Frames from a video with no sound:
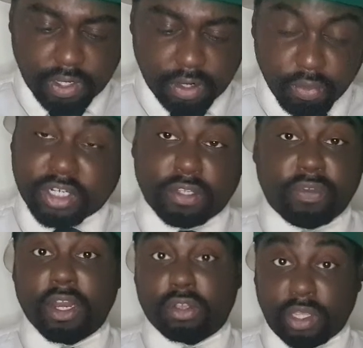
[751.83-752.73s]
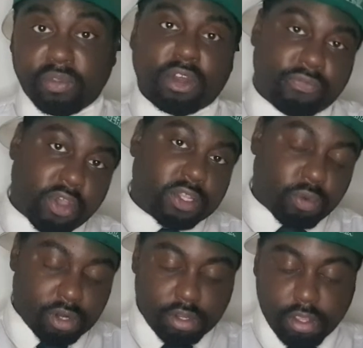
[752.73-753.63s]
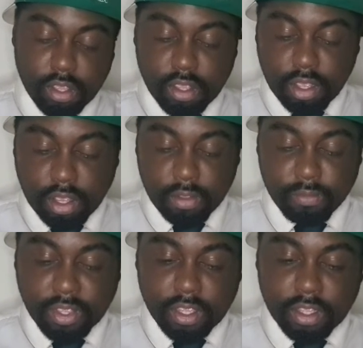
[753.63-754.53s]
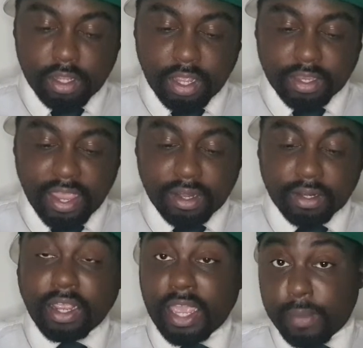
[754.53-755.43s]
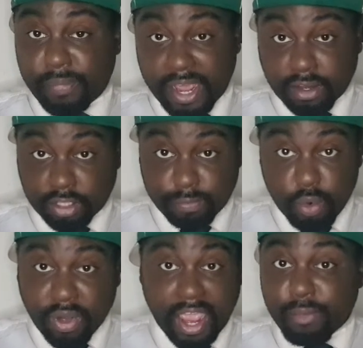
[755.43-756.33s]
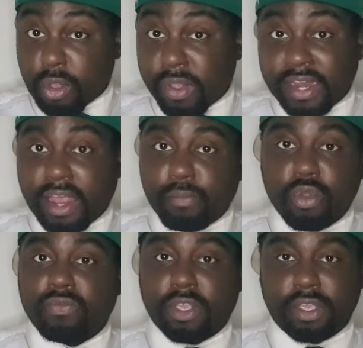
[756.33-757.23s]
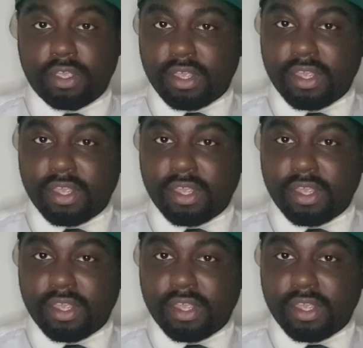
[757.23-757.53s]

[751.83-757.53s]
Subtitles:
which is funny because he was in the first one, again, he played a small cameo in that movie.